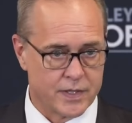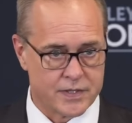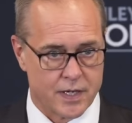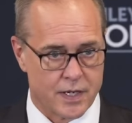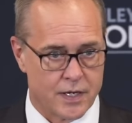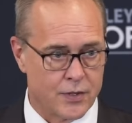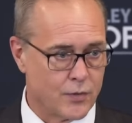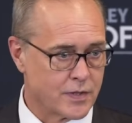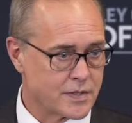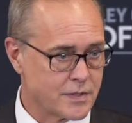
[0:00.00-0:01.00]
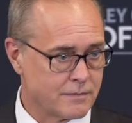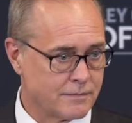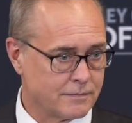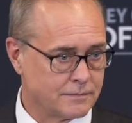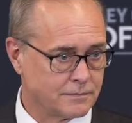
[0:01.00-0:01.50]
It's gone unnoticed.
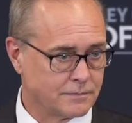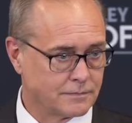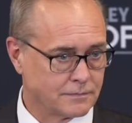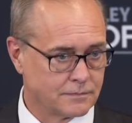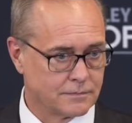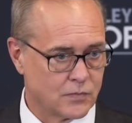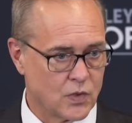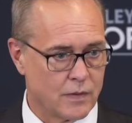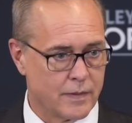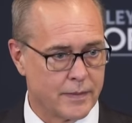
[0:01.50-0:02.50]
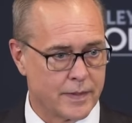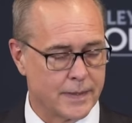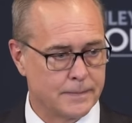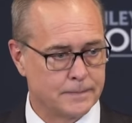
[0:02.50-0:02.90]
We're all right with that.